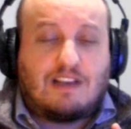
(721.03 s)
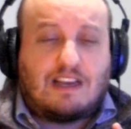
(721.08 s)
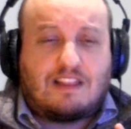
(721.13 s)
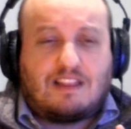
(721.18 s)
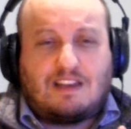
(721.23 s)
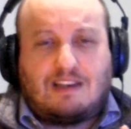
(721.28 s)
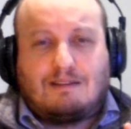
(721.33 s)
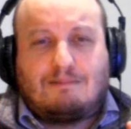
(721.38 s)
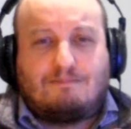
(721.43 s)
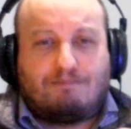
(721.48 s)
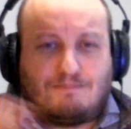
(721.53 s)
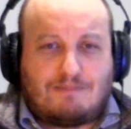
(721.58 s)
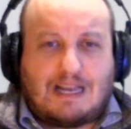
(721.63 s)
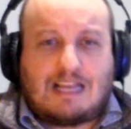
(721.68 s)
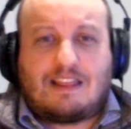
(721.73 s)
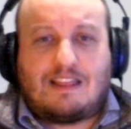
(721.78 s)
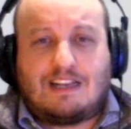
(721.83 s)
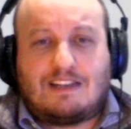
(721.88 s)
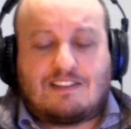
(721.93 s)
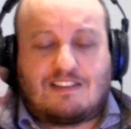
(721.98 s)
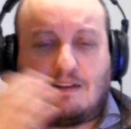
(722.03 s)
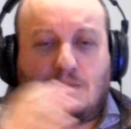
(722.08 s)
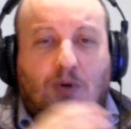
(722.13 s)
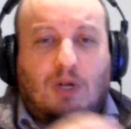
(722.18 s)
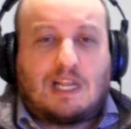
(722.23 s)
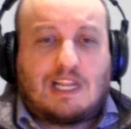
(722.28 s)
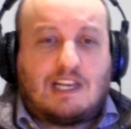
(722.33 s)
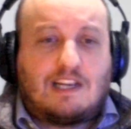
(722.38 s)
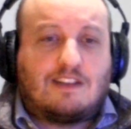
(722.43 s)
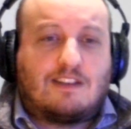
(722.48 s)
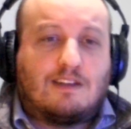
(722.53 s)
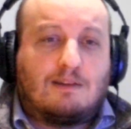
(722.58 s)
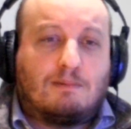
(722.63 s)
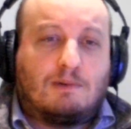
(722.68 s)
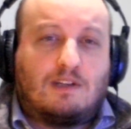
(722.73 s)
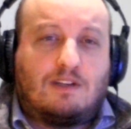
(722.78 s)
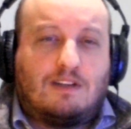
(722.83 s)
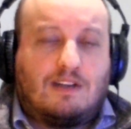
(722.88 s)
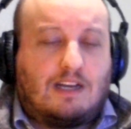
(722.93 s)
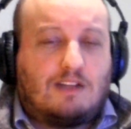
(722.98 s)
I think someone leaked it,
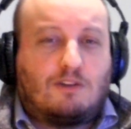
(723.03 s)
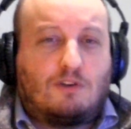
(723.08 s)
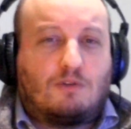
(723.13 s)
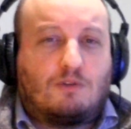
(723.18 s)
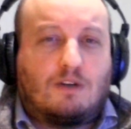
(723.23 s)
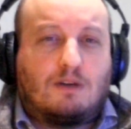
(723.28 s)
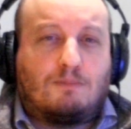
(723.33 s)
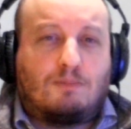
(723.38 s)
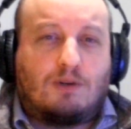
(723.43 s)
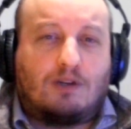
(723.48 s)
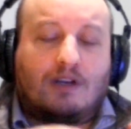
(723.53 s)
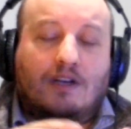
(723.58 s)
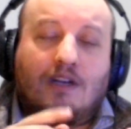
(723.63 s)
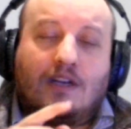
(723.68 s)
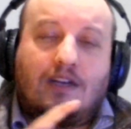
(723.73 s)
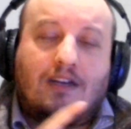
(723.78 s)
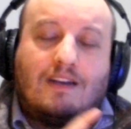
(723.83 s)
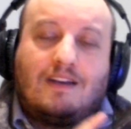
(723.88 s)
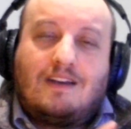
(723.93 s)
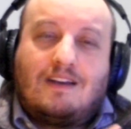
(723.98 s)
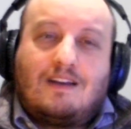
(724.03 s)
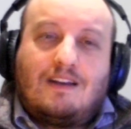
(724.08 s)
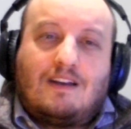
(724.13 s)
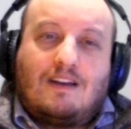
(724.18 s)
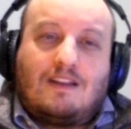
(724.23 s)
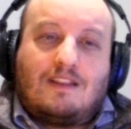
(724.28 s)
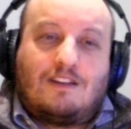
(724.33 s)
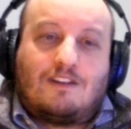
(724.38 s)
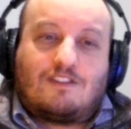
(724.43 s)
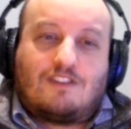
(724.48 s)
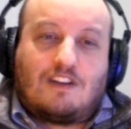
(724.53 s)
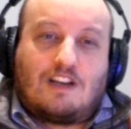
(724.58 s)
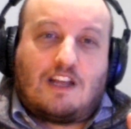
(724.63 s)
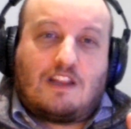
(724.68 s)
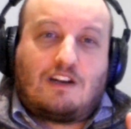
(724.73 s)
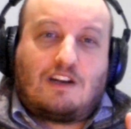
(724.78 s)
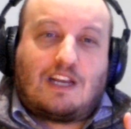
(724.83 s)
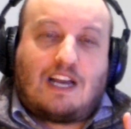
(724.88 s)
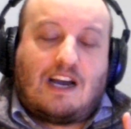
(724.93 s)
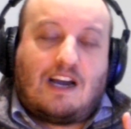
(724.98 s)
but I don't remember. There's
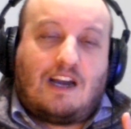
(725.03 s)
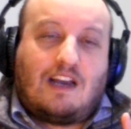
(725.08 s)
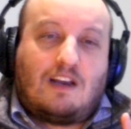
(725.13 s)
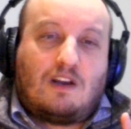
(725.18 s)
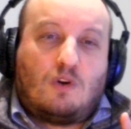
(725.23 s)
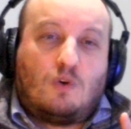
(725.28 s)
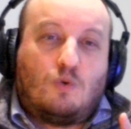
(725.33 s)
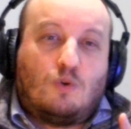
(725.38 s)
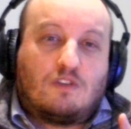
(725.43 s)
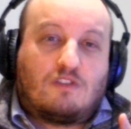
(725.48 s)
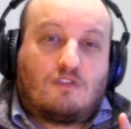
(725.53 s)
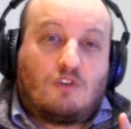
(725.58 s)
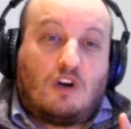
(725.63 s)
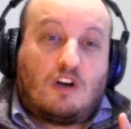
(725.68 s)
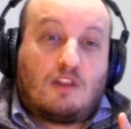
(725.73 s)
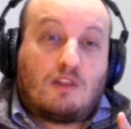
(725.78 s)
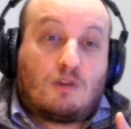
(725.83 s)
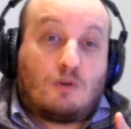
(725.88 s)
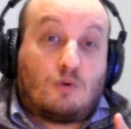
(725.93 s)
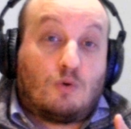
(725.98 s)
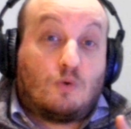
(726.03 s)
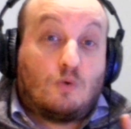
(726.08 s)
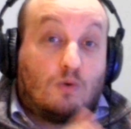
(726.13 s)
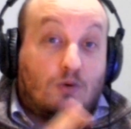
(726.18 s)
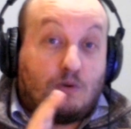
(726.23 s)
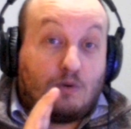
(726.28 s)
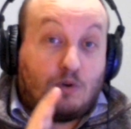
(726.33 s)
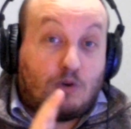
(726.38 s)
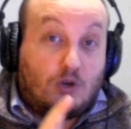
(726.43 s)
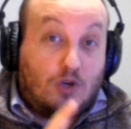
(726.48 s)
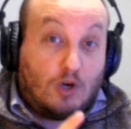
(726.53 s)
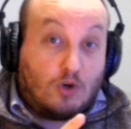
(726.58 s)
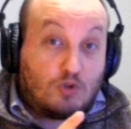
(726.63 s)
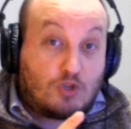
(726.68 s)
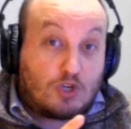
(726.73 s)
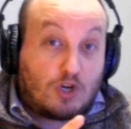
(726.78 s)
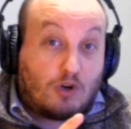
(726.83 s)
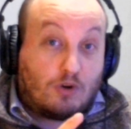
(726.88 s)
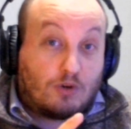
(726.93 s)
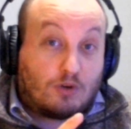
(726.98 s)
another guy who has gone through, no
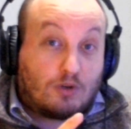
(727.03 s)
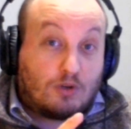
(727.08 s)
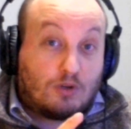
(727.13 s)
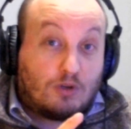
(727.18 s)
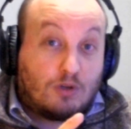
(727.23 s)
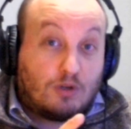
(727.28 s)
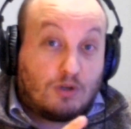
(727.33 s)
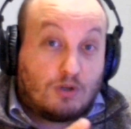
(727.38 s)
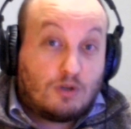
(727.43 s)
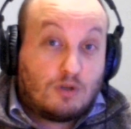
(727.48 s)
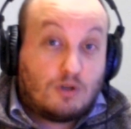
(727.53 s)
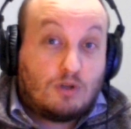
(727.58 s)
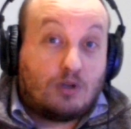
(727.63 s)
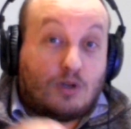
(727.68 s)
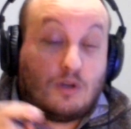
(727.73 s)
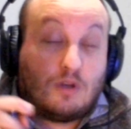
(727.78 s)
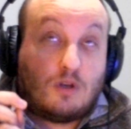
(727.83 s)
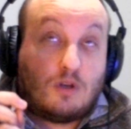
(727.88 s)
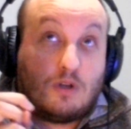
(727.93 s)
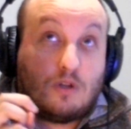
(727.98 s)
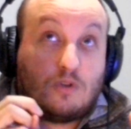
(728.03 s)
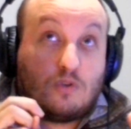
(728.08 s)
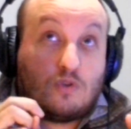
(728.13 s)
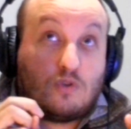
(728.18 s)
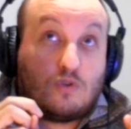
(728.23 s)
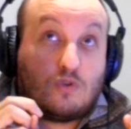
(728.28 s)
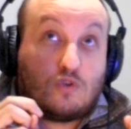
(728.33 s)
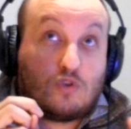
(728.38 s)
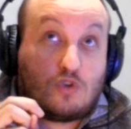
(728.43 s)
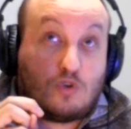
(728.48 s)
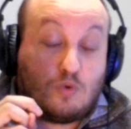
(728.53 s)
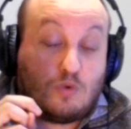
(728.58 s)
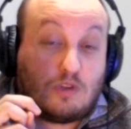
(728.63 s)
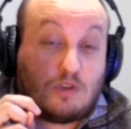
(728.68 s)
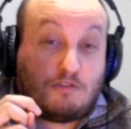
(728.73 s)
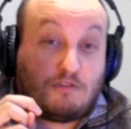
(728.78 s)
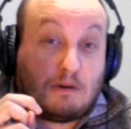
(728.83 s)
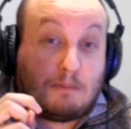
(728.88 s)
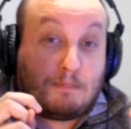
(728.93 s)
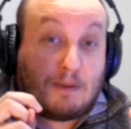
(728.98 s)
joke, 2
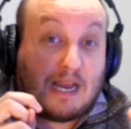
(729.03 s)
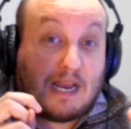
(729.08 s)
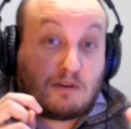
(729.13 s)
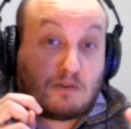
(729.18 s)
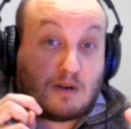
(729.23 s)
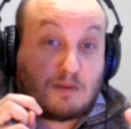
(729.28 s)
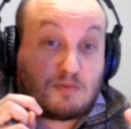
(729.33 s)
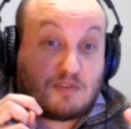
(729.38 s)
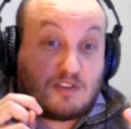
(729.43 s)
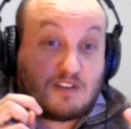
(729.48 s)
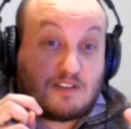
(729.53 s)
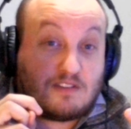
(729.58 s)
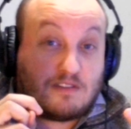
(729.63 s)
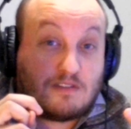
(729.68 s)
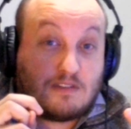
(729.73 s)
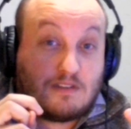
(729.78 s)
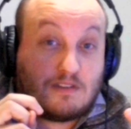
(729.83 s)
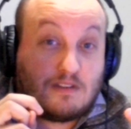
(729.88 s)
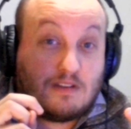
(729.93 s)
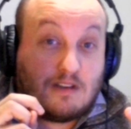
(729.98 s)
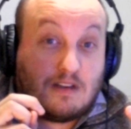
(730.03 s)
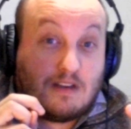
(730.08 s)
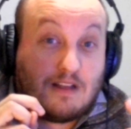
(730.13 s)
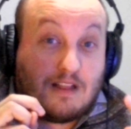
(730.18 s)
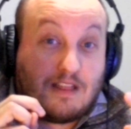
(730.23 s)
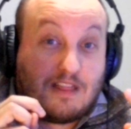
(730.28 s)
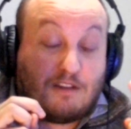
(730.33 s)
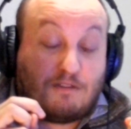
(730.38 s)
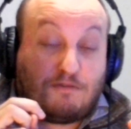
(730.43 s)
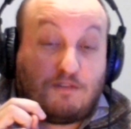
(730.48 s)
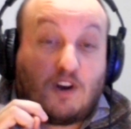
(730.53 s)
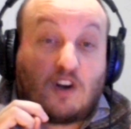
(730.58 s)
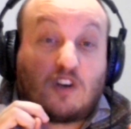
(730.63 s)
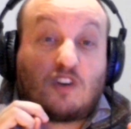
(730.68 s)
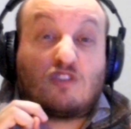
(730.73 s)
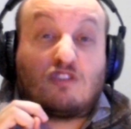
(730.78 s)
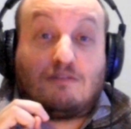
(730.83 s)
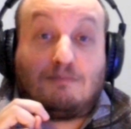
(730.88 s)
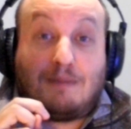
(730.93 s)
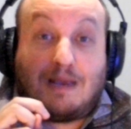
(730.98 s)
different bankruptcies. The
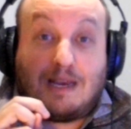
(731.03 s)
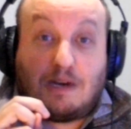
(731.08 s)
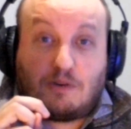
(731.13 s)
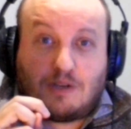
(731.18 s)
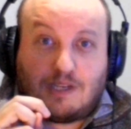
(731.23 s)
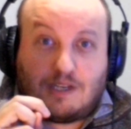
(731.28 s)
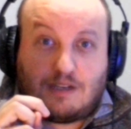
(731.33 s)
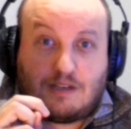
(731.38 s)
fucker's married.